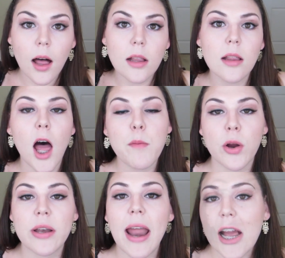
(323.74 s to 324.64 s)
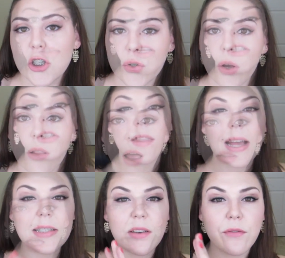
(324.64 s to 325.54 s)
a lot more natural. So
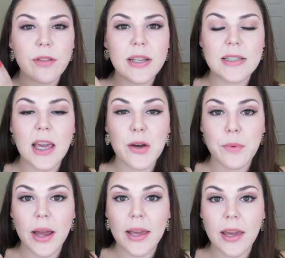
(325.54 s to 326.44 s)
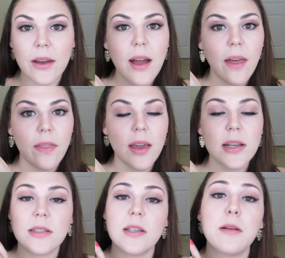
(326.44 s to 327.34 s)
that's it for this kit right here. I think
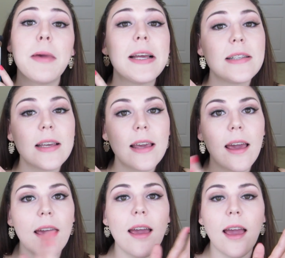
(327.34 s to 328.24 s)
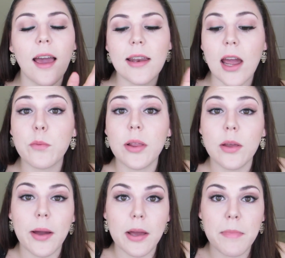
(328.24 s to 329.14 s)
it's an amazing kit, and I
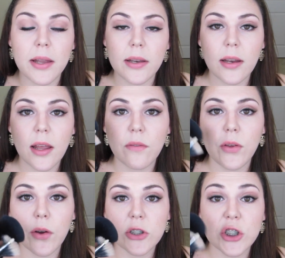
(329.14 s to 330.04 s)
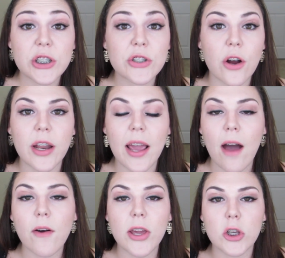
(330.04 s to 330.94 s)
really recommend it if you're just starting
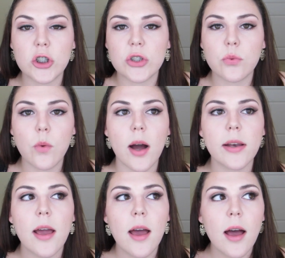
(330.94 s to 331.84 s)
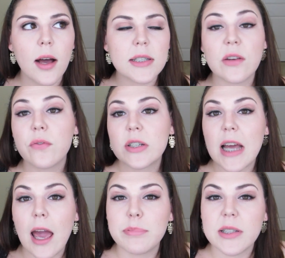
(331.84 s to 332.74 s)
out and you just want different
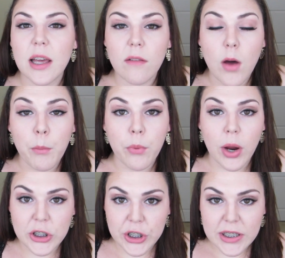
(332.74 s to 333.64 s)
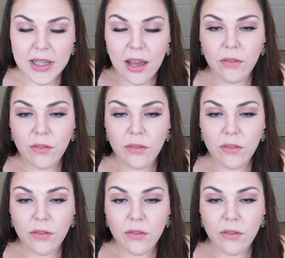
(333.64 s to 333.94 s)
types of brushes. I